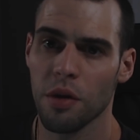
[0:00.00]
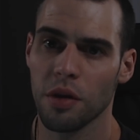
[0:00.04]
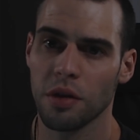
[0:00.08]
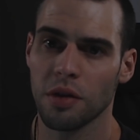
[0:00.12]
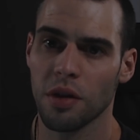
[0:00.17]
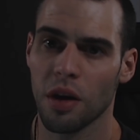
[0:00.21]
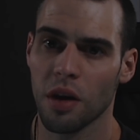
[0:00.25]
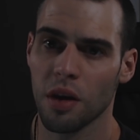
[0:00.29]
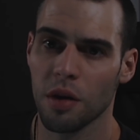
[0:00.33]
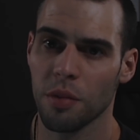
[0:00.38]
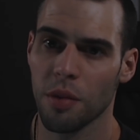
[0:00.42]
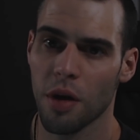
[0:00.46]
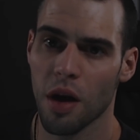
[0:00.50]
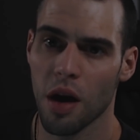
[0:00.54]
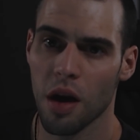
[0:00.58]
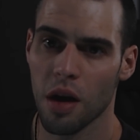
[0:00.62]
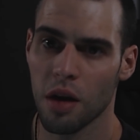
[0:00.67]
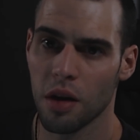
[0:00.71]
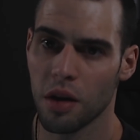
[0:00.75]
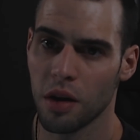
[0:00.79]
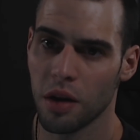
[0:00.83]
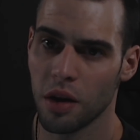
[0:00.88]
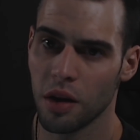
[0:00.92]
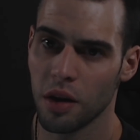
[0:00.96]
want to talk
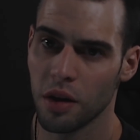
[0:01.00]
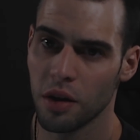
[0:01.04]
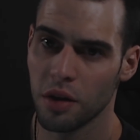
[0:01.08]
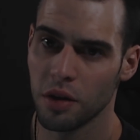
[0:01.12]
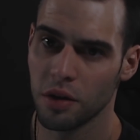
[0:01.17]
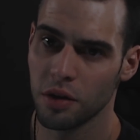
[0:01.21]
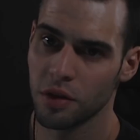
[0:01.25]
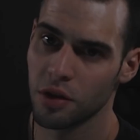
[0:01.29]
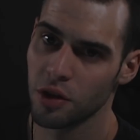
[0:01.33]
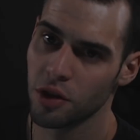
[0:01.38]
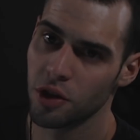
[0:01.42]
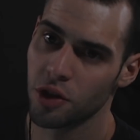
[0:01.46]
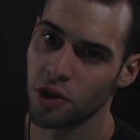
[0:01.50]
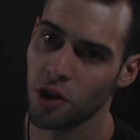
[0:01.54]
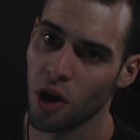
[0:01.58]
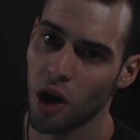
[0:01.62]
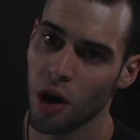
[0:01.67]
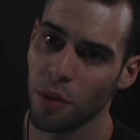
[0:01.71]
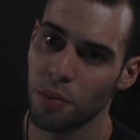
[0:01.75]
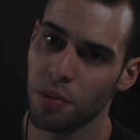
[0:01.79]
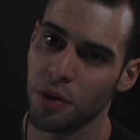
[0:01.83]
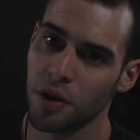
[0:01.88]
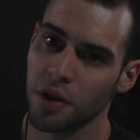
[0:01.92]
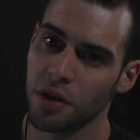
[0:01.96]
about is the
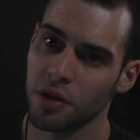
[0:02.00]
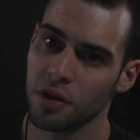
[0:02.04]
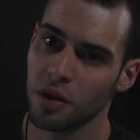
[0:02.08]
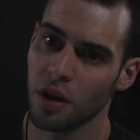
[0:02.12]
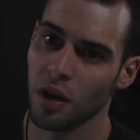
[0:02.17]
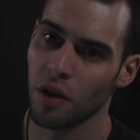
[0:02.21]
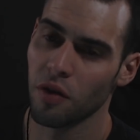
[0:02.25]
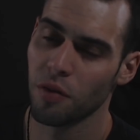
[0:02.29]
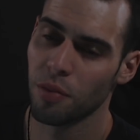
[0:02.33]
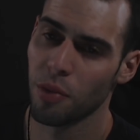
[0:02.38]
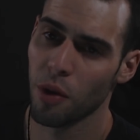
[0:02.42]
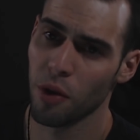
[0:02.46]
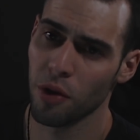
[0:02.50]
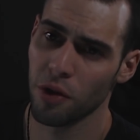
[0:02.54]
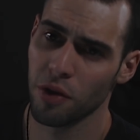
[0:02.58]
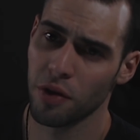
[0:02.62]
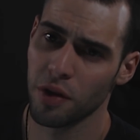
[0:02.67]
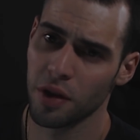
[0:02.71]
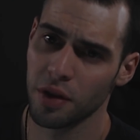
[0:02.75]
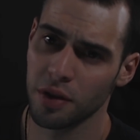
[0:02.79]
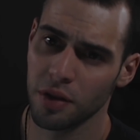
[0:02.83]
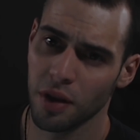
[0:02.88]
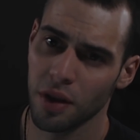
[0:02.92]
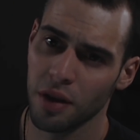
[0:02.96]
sharpness of both of
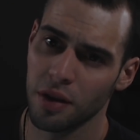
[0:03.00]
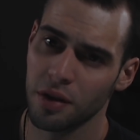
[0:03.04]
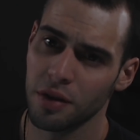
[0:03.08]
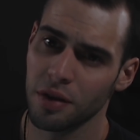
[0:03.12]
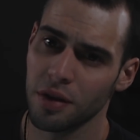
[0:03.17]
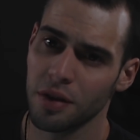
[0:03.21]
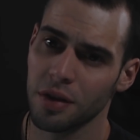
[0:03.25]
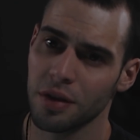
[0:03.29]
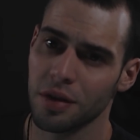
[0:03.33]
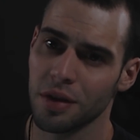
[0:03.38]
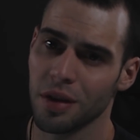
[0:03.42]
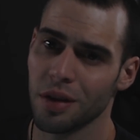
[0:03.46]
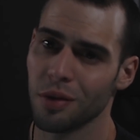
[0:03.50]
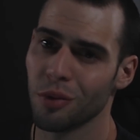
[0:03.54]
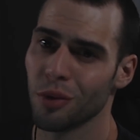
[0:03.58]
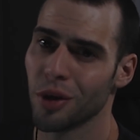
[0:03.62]
these lenses,